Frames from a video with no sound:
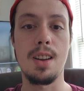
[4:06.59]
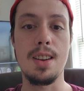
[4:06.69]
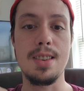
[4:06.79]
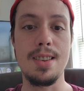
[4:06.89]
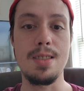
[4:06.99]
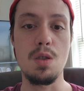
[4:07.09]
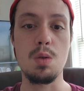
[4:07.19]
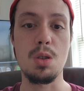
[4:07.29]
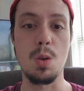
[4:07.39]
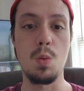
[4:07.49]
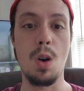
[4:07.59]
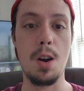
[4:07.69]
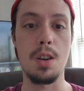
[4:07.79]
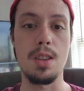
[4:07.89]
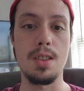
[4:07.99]
like get used to
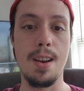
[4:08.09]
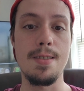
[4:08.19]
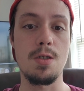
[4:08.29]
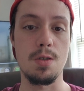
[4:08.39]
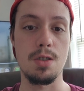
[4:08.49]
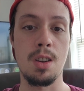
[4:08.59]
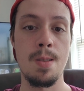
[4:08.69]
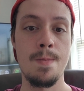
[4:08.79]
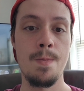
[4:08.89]
wearing dentures